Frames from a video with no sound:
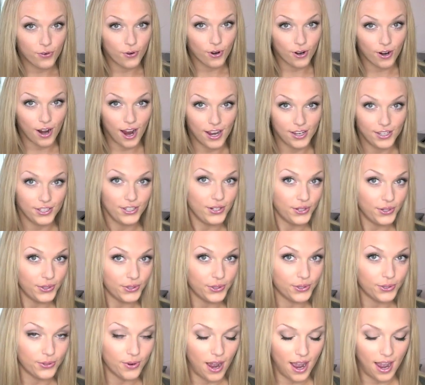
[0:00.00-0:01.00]
for a
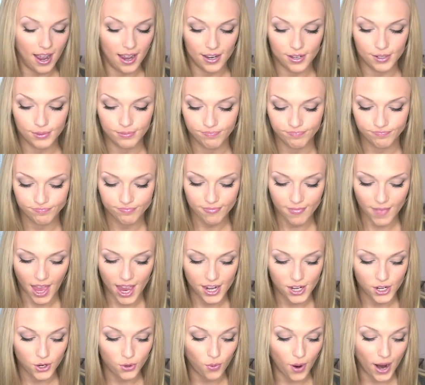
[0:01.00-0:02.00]
new, um,
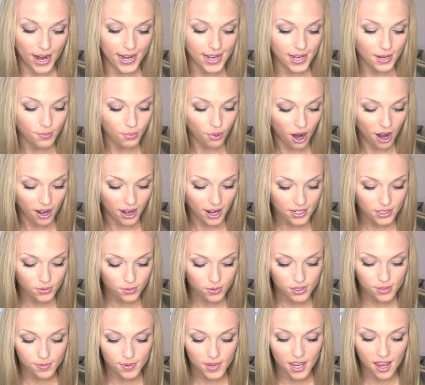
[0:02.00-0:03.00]
a new whitening
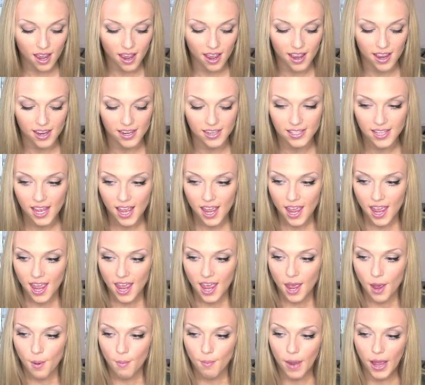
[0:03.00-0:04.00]
product was because
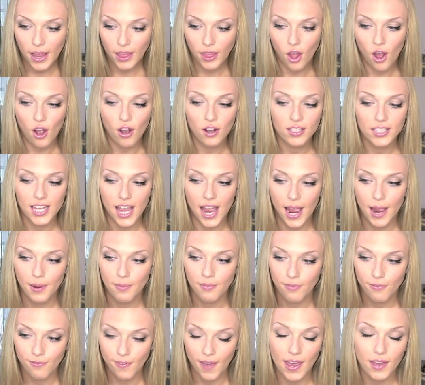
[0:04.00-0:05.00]
my
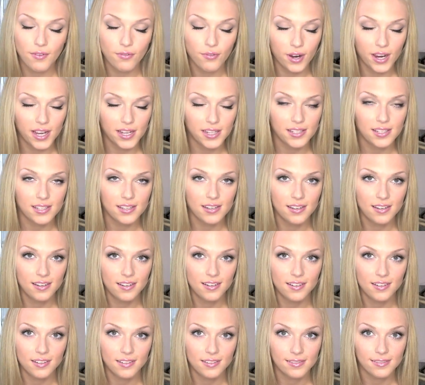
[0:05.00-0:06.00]
longtime favorite
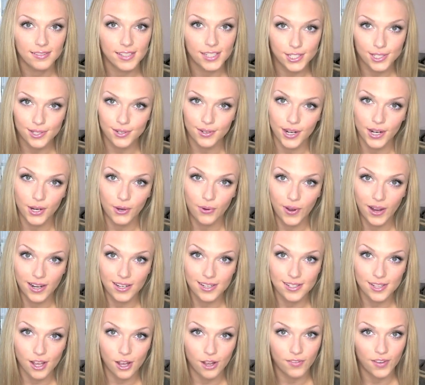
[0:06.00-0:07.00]
Listerine
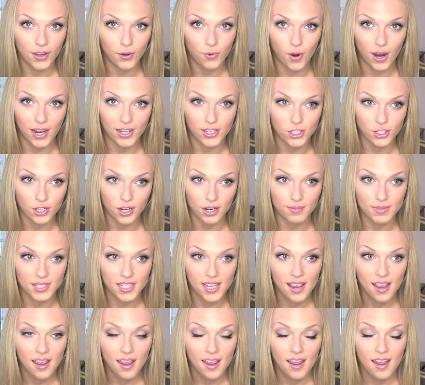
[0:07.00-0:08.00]
Quick Dissolving White
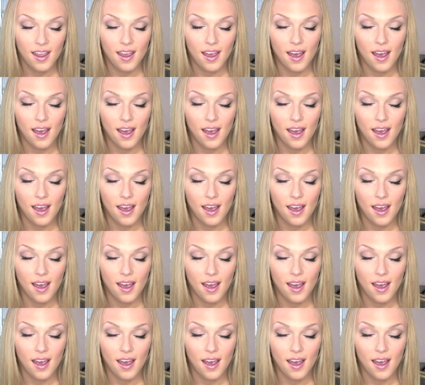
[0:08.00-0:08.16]
Strips